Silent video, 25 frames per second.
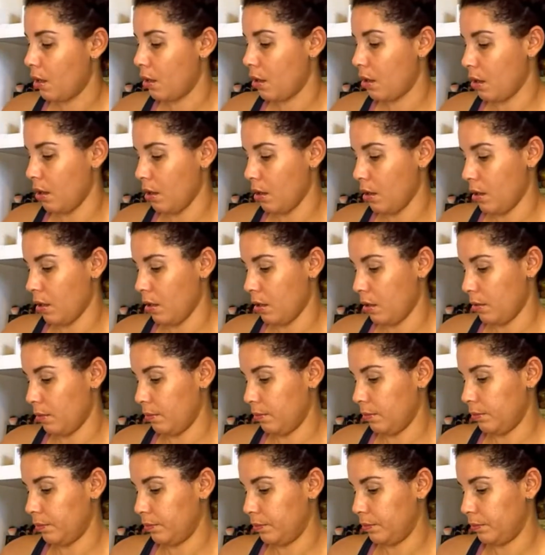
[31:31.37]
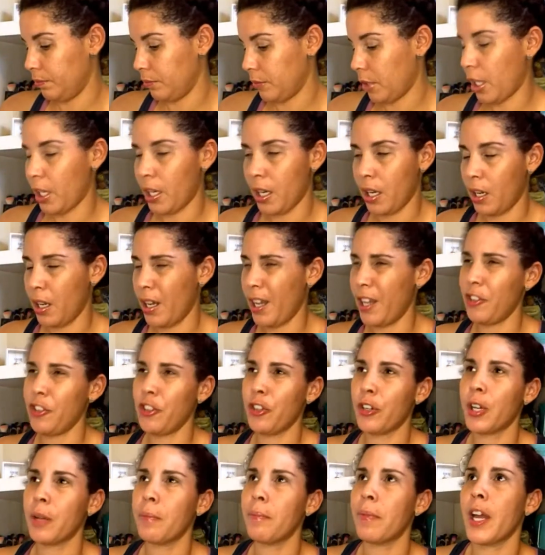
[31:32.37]
And you
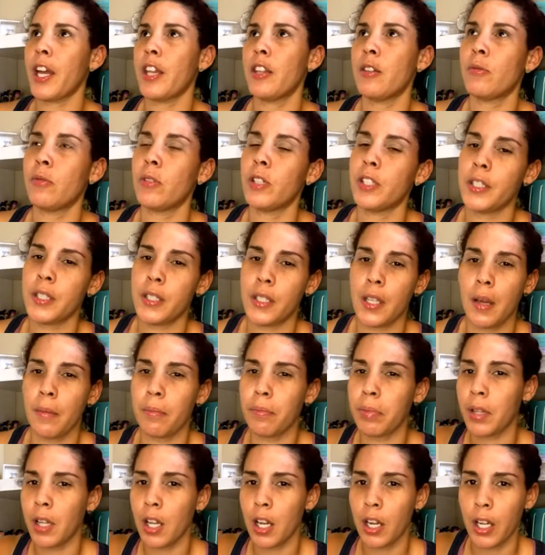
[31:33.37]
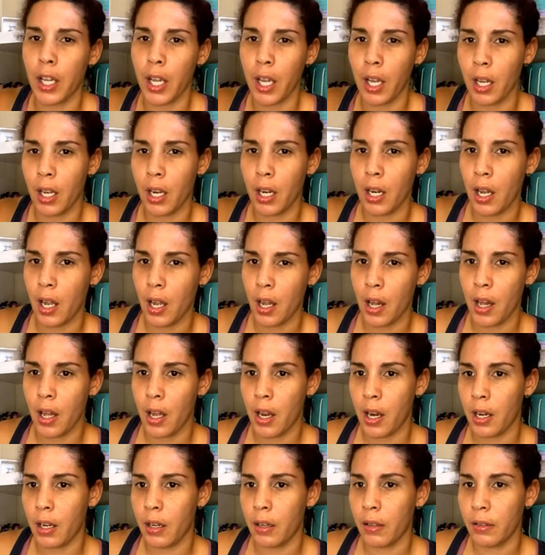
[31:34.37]
can buy the ones that plug in
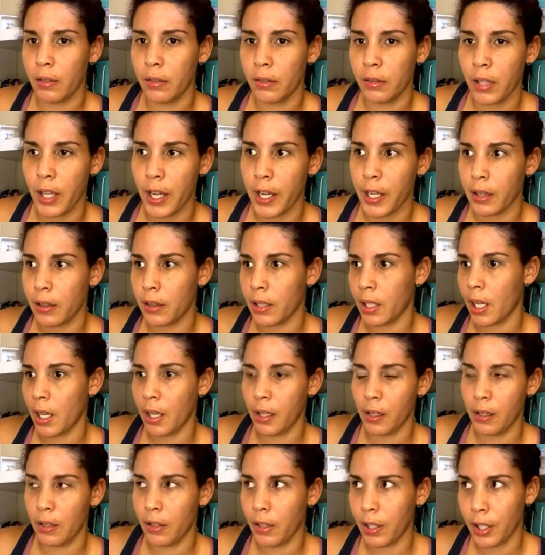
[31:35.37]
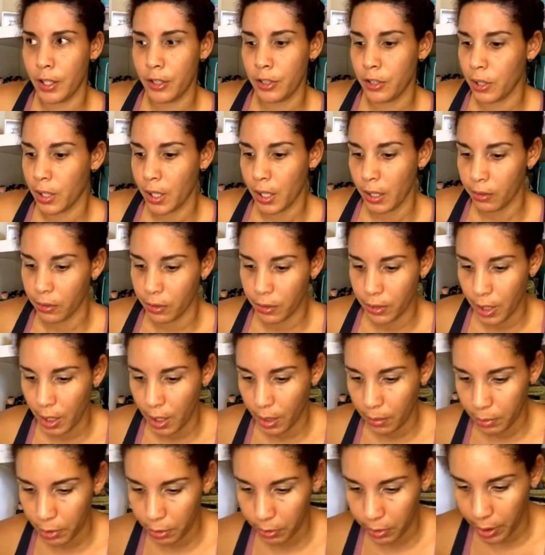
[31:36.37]
on, like, the kitchen
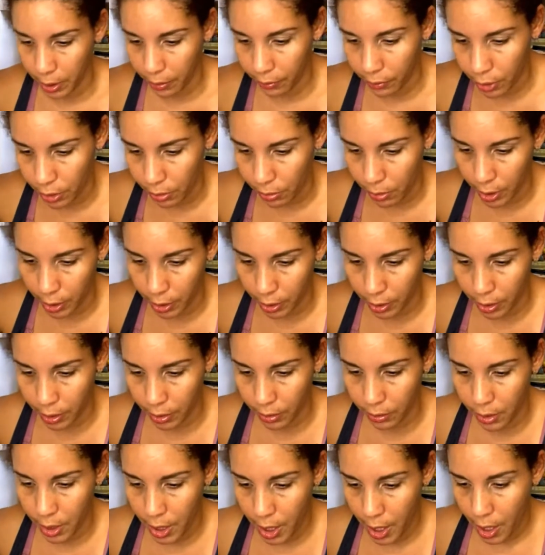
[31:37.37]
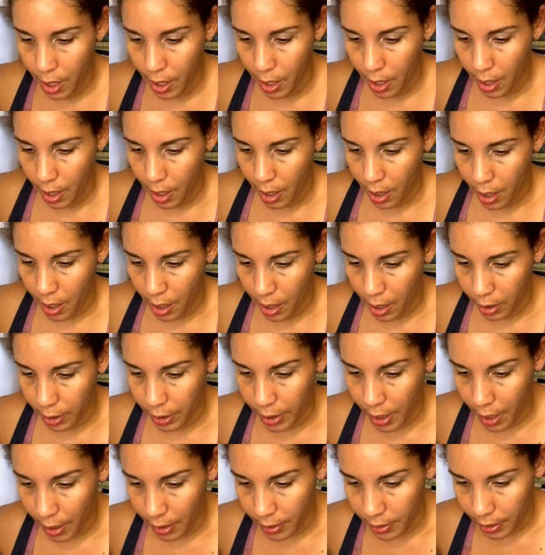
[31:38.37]
countertop or whatever you want to do.
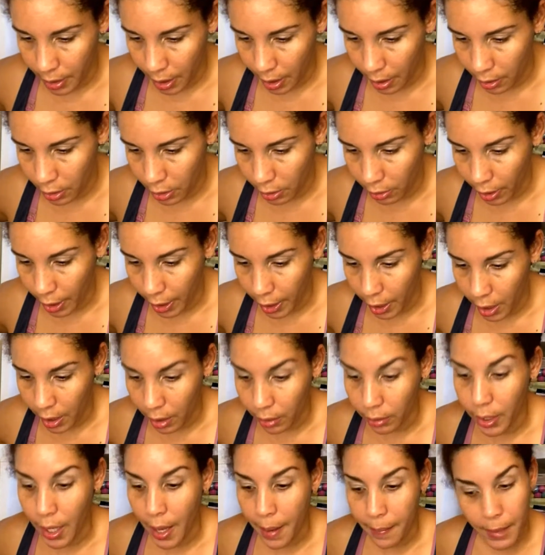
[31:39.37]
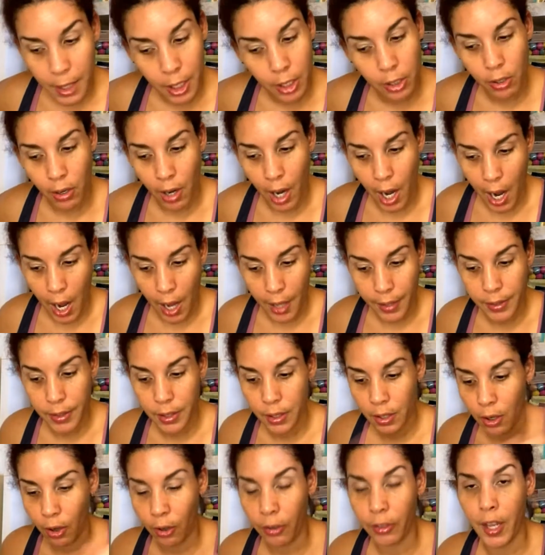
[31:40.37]
Yes. You like lemongrass.
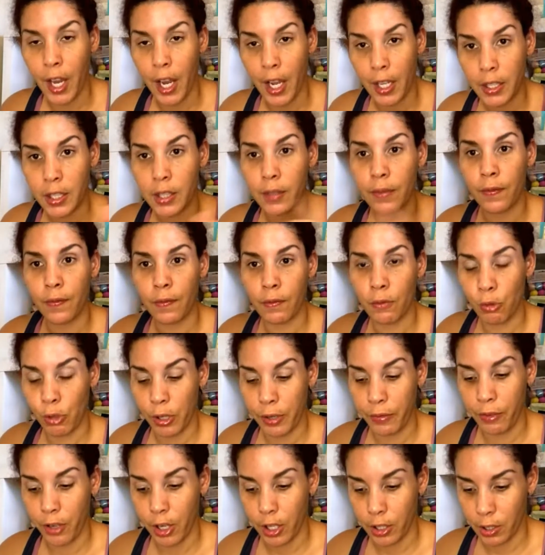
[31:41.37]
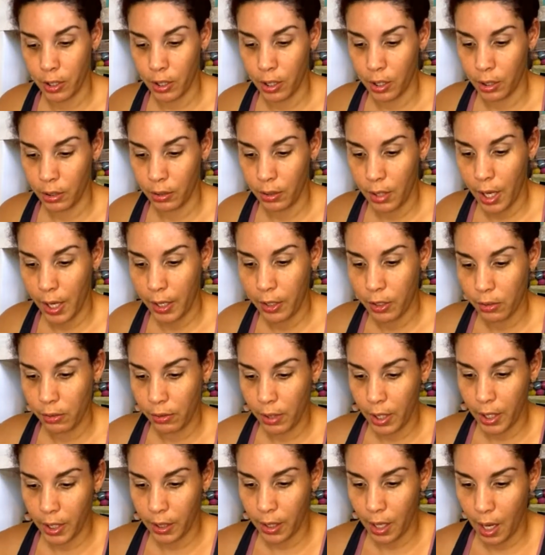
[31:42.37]
Oh, that's refreshing. I do
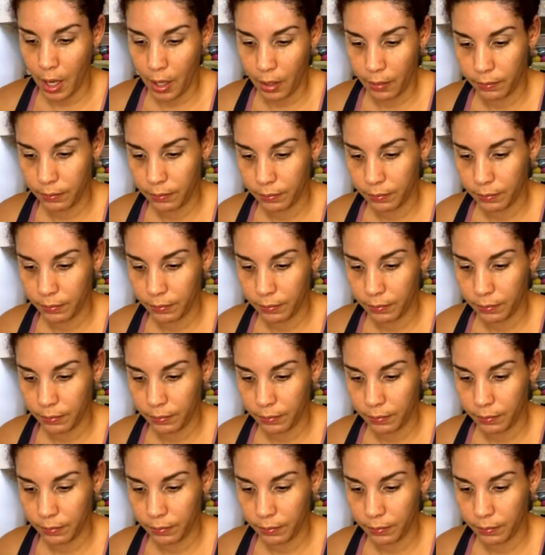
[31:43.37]
like that.